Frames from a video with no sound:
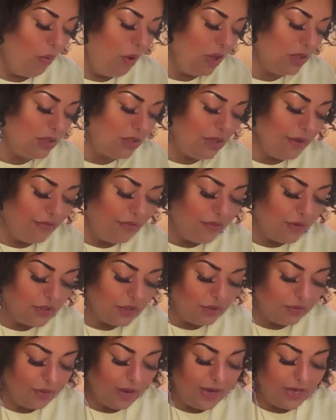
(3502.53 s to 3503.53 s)
What's the
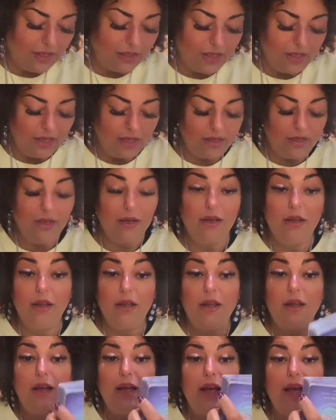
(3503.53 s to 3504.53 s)
frustrated
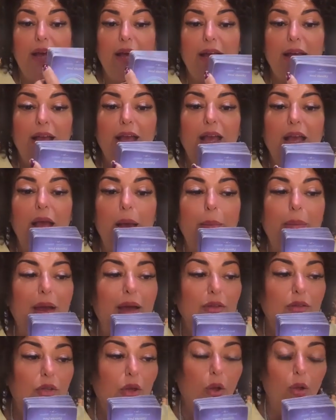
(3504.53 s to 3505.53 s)

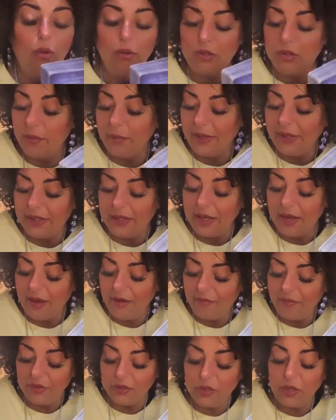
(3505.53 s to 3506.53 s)
about ultimate
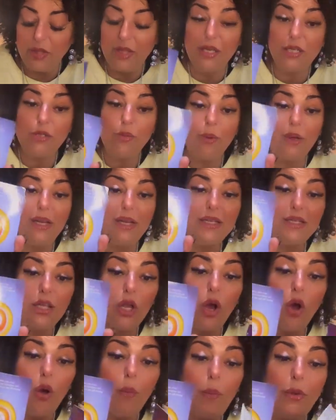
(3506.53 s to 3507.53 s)
love? So this one
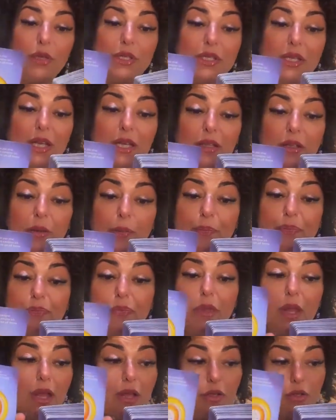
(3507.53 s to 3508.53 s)
is the opposite.
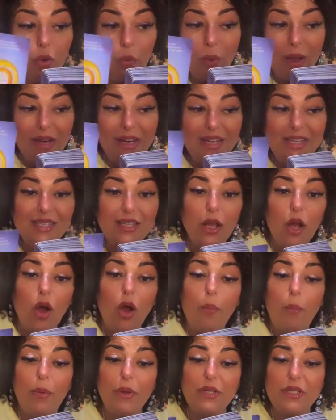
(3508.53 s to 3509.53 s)
So when it's the
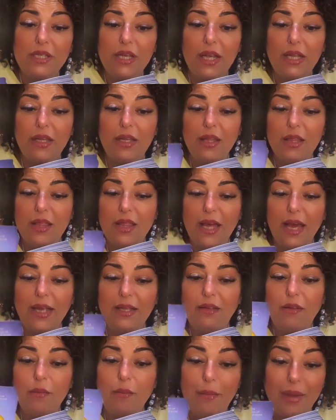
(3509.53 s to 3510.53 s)
opposite,
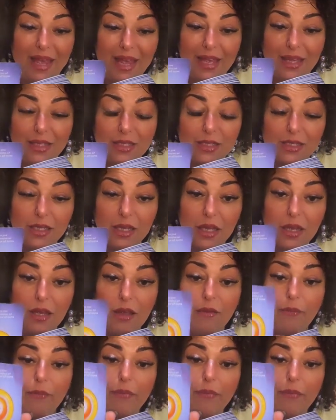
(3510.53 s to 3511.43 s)
that means